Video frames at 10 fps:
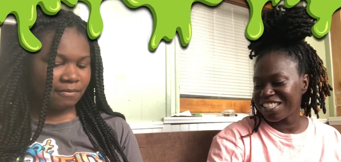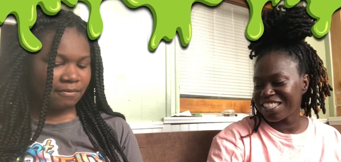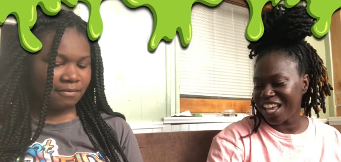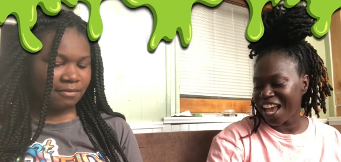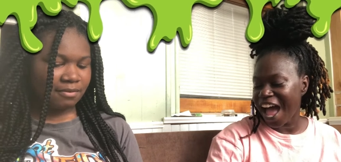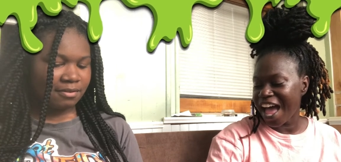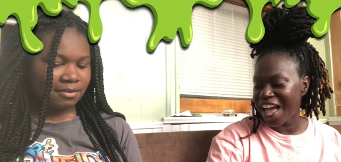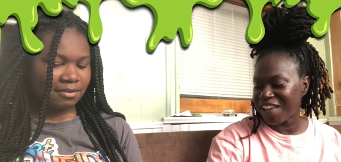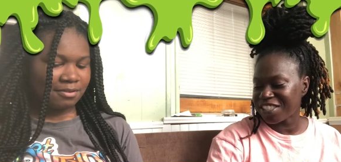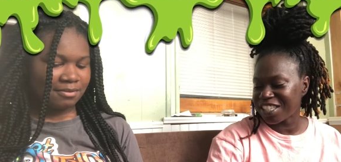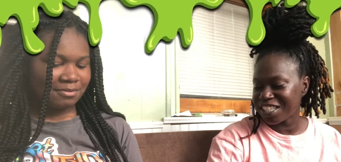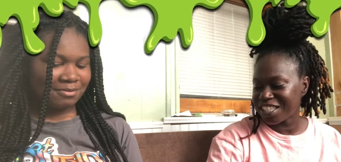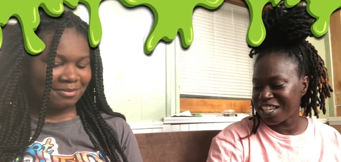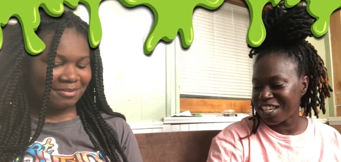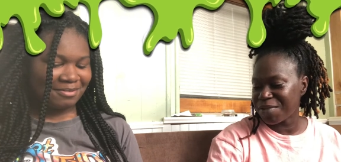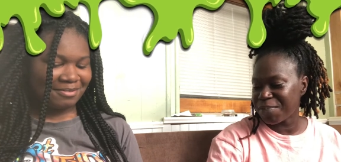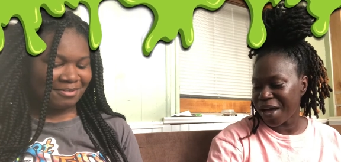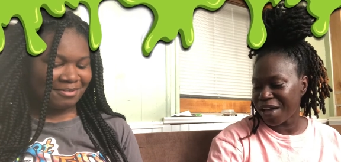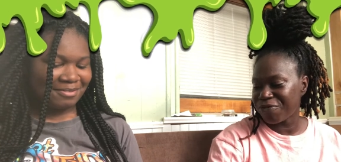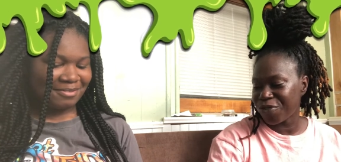Speaker 1: Say I have 60 by
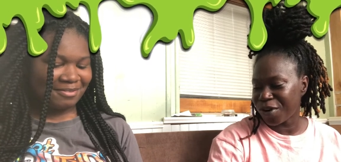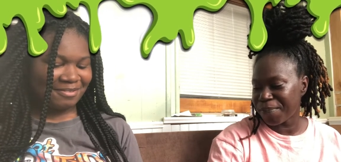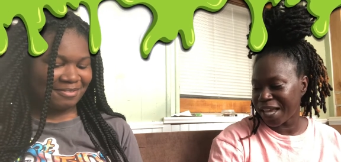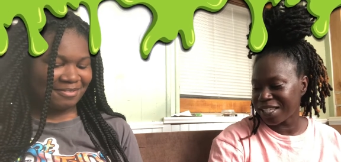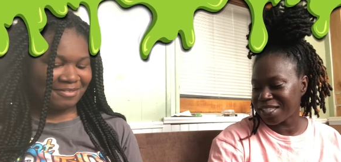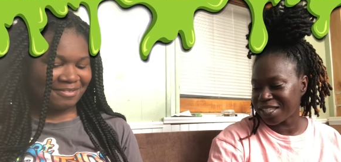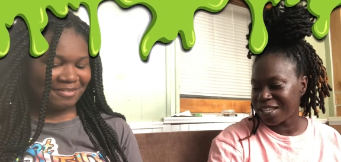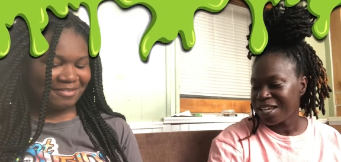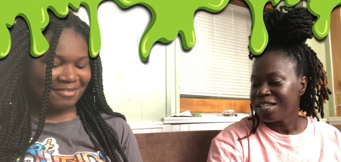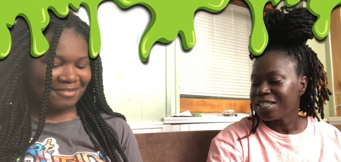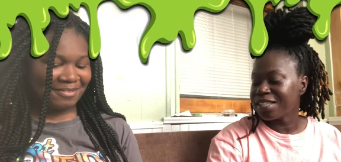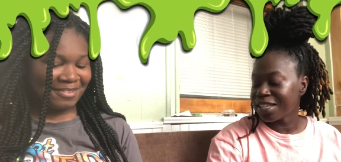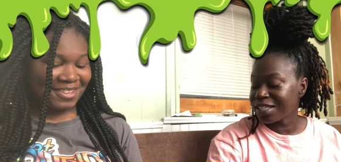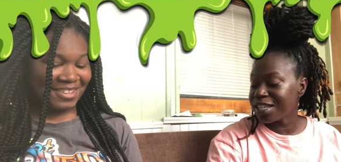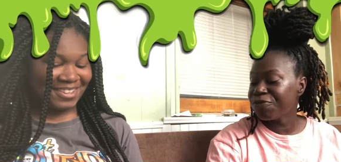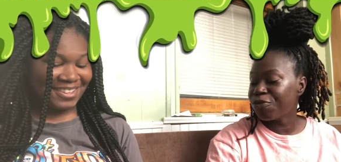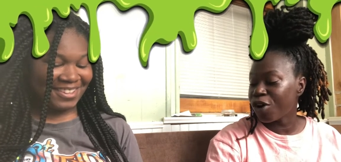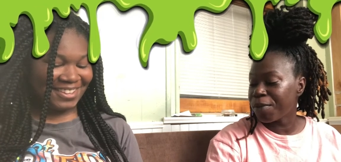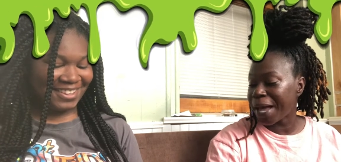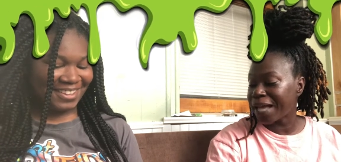4 by 64
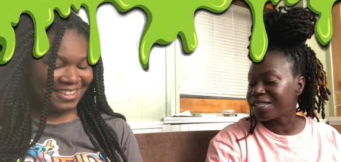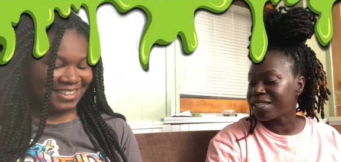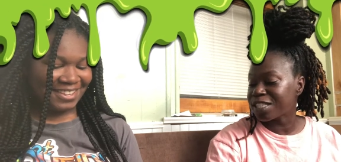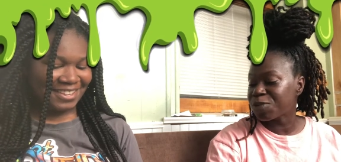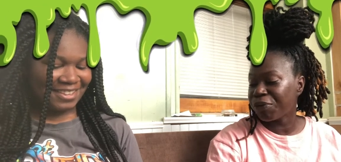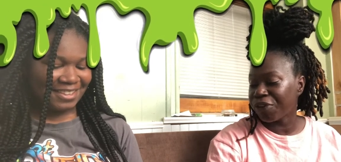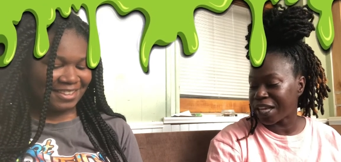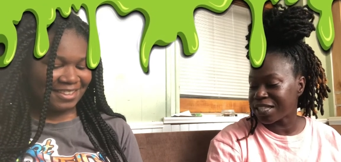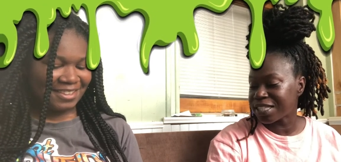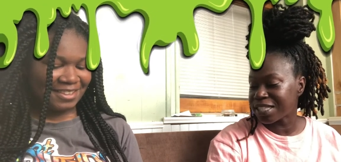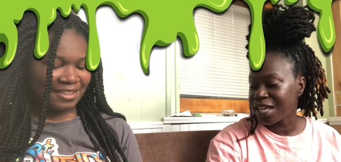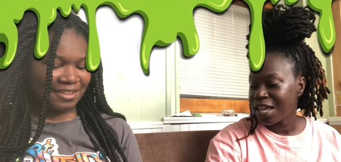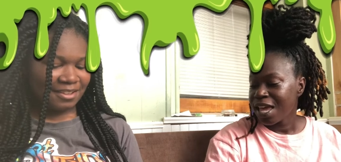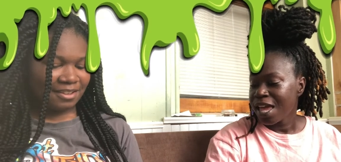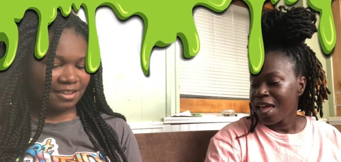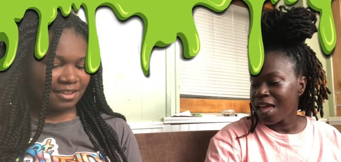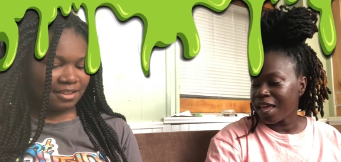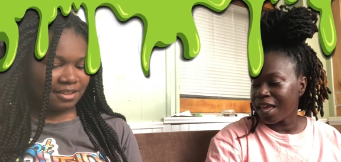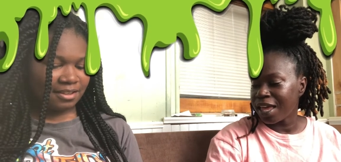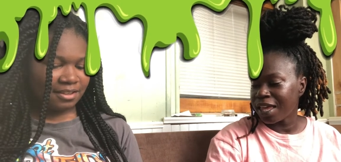by 6 prints.
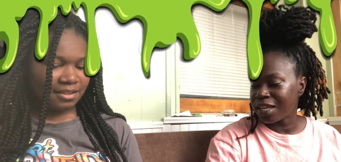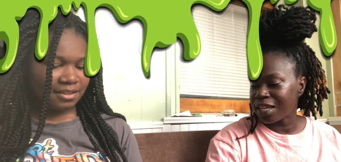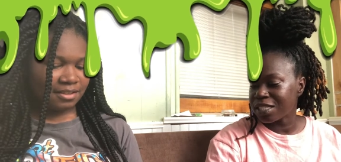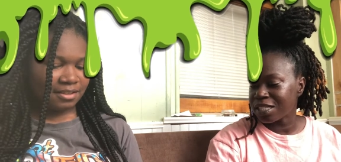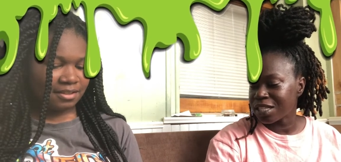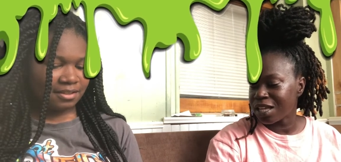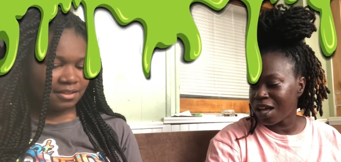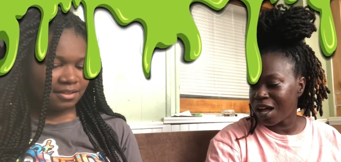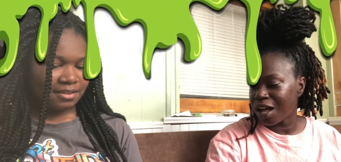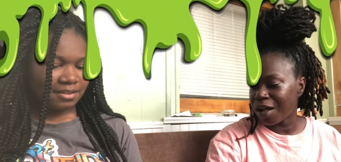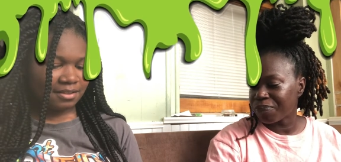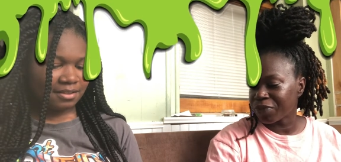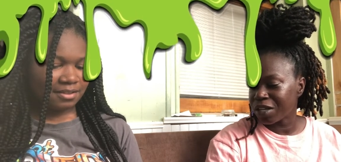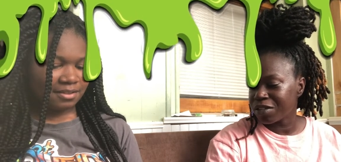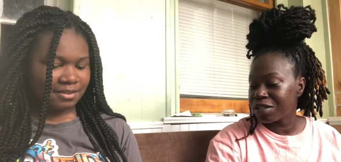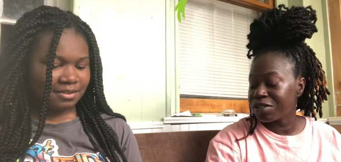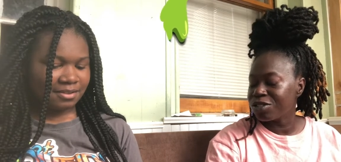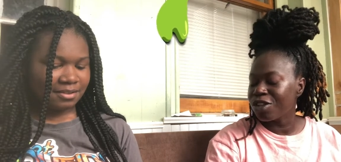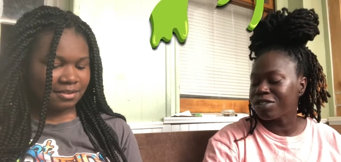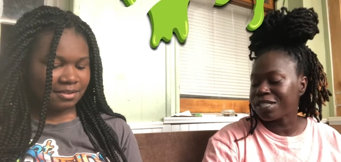Okay. And it's um no,
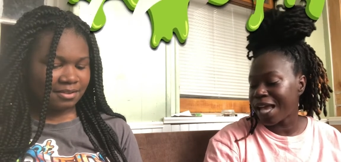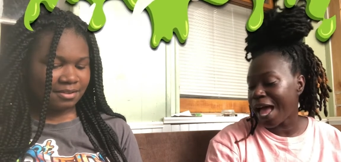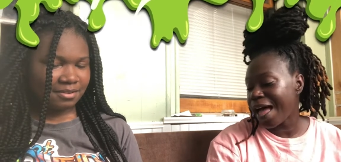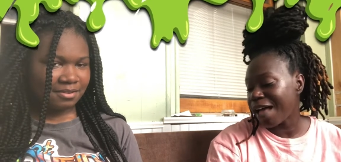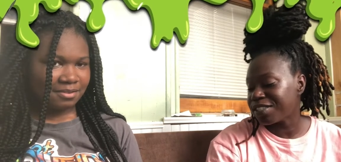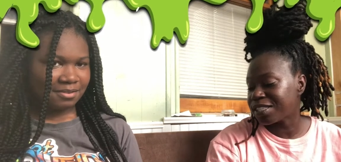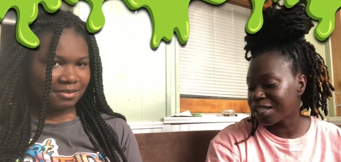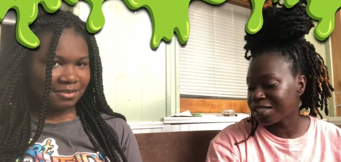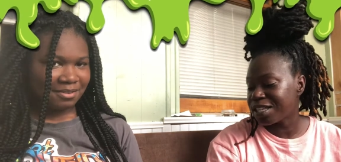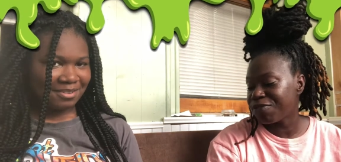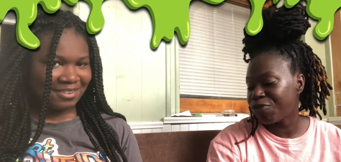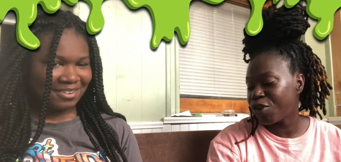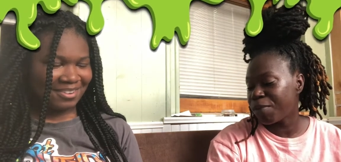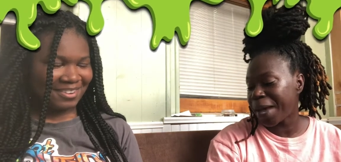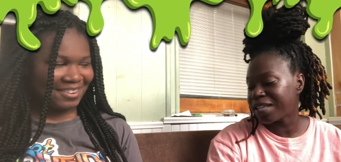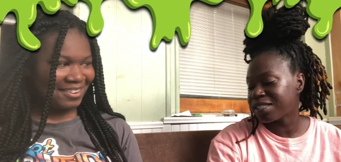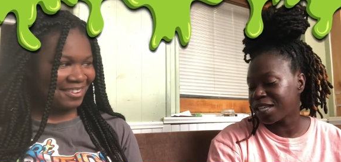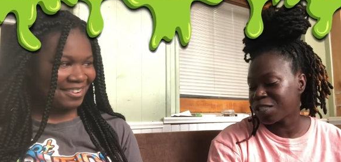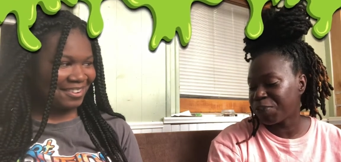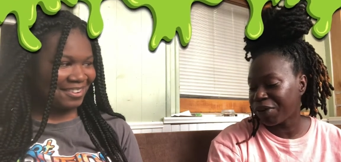say I have 64 by 6
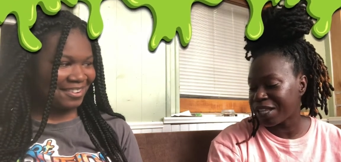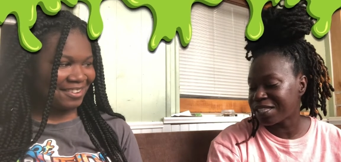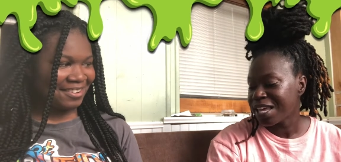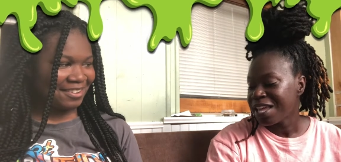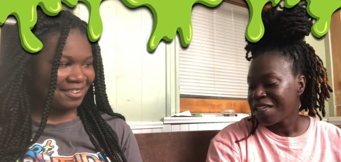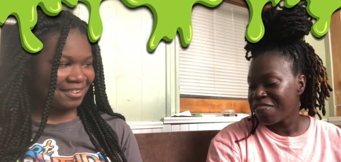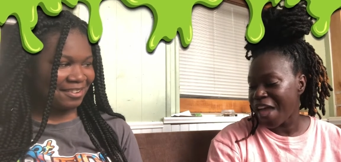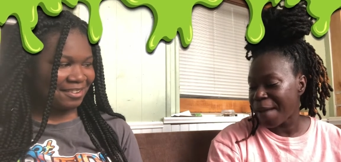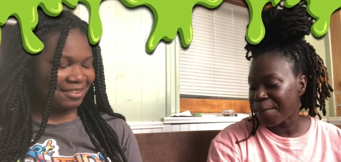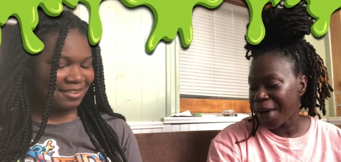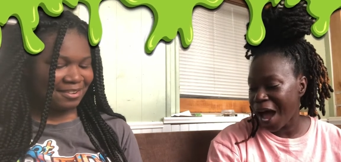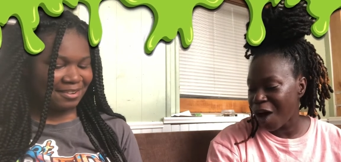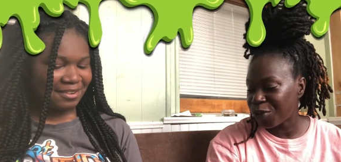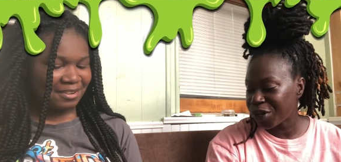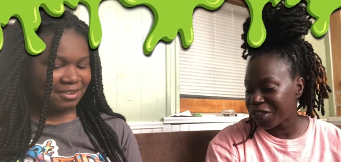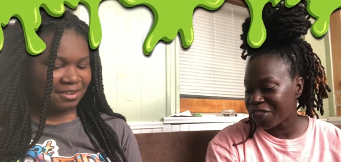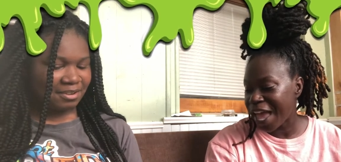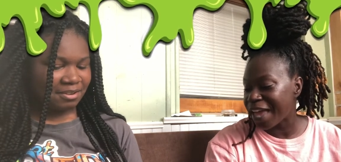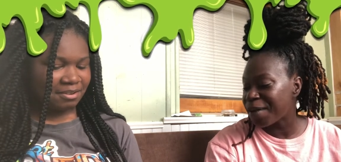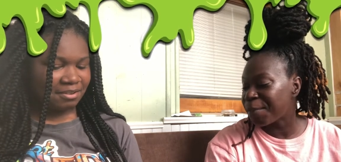prints that power that
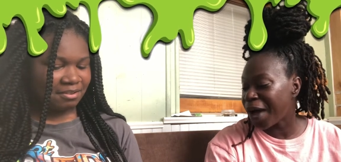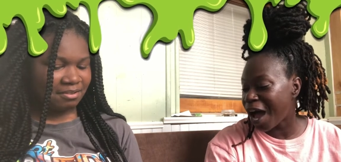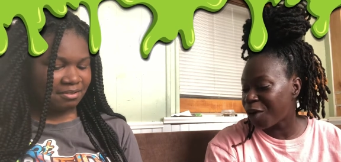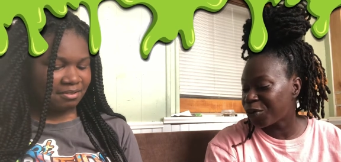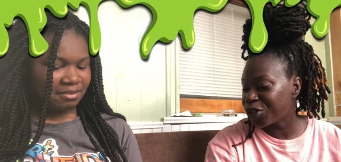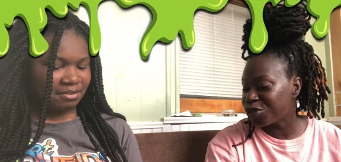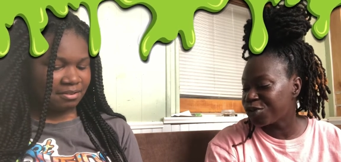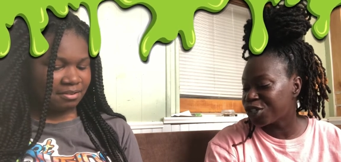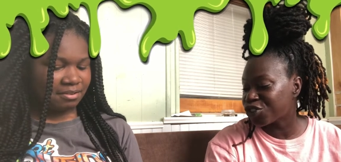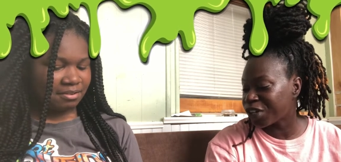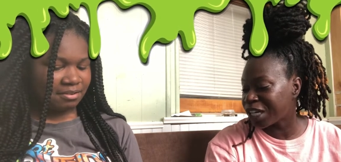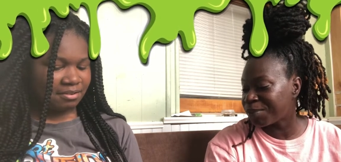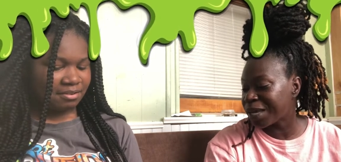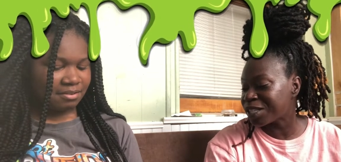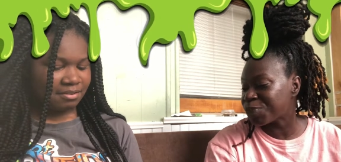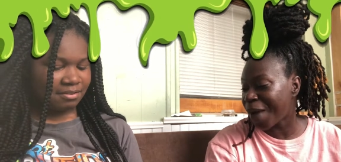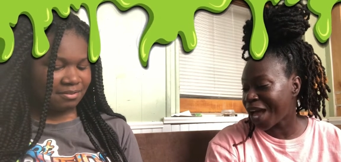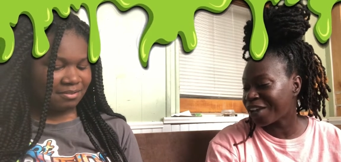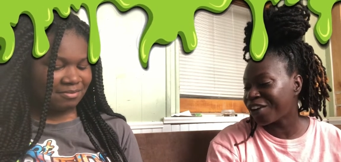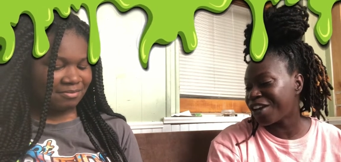empower you to dream,
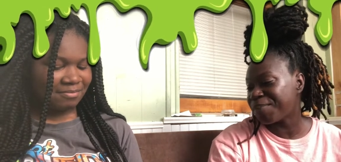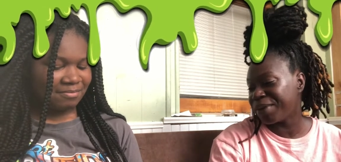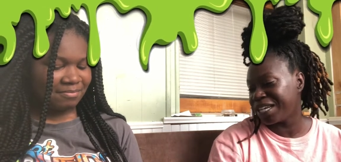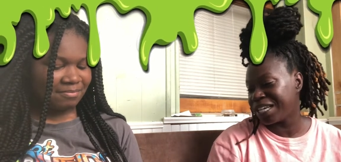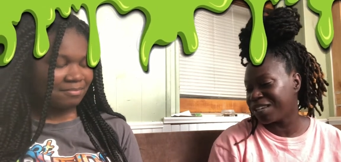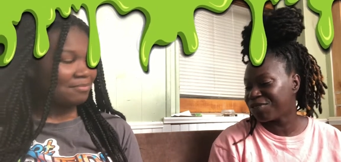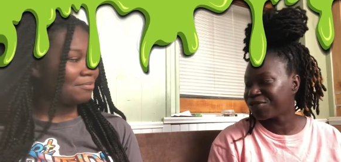inspire, and believe.